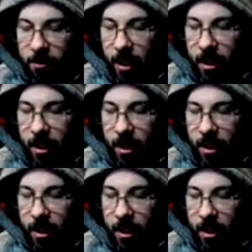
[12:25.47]
at any
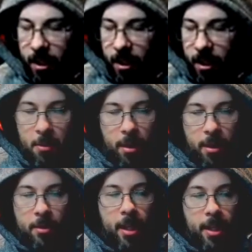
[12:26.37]
point and be like, right,
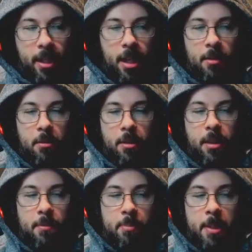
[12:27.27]
okay, I want
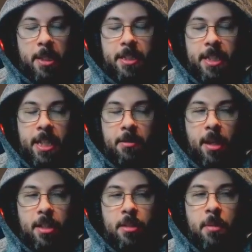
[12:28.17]
a big
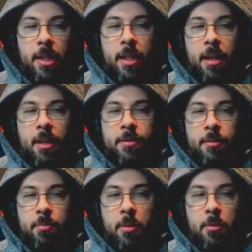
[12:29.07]
T-Rex made out of
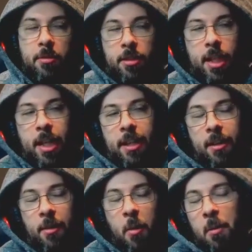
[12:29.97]
spruce in
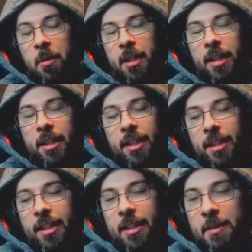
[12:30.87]
the corner?
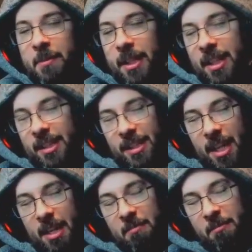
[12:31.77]
It'd be like,
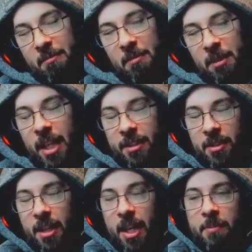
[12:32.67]
yeah, that's
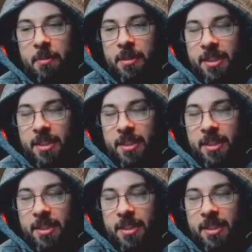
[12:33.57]
gonna happen.